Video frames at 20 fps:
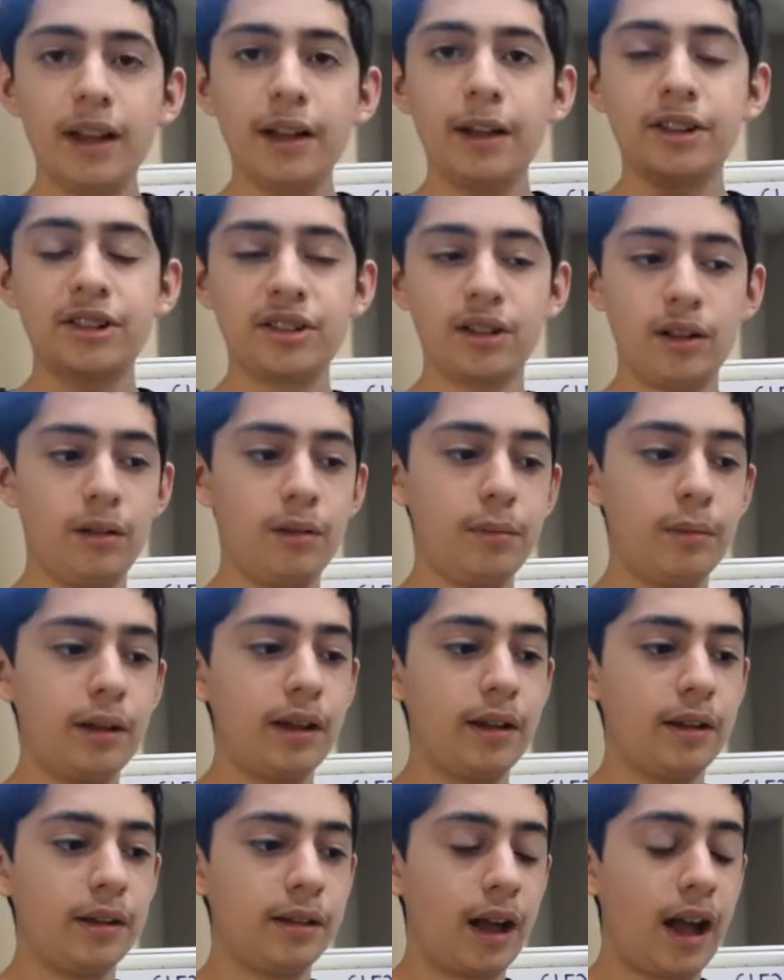So
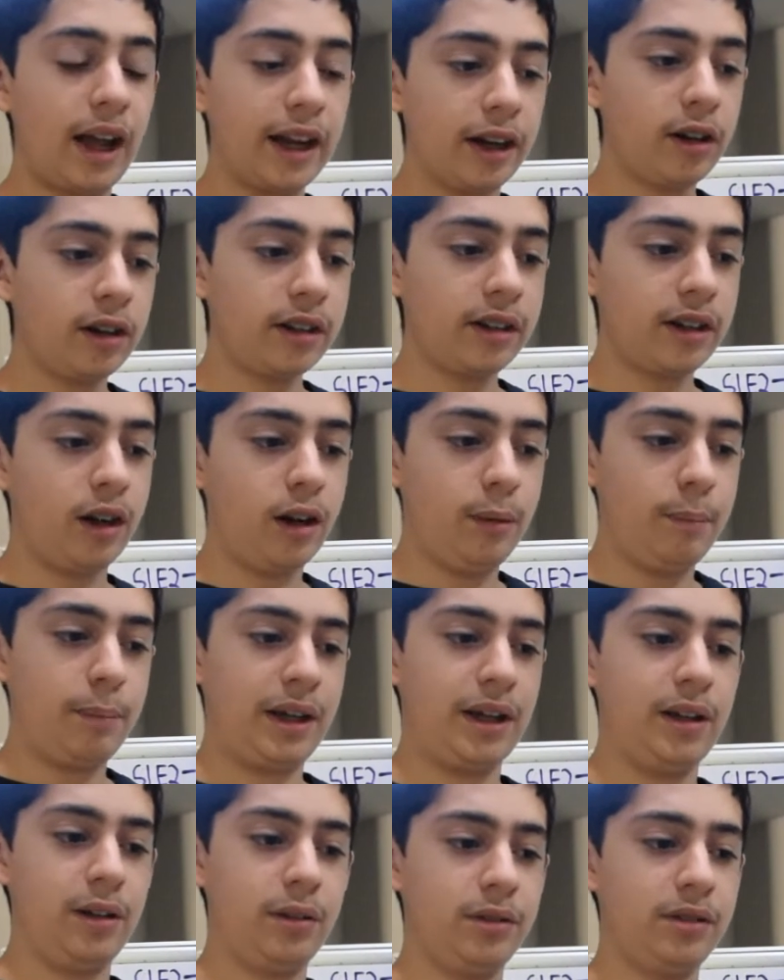ionic
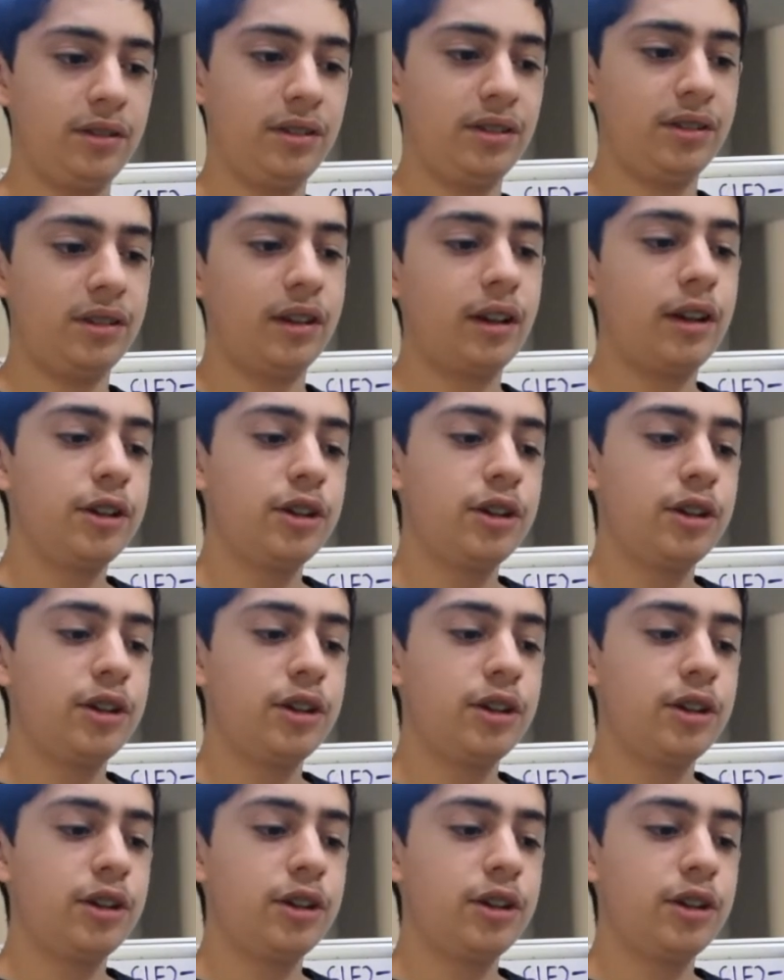compounds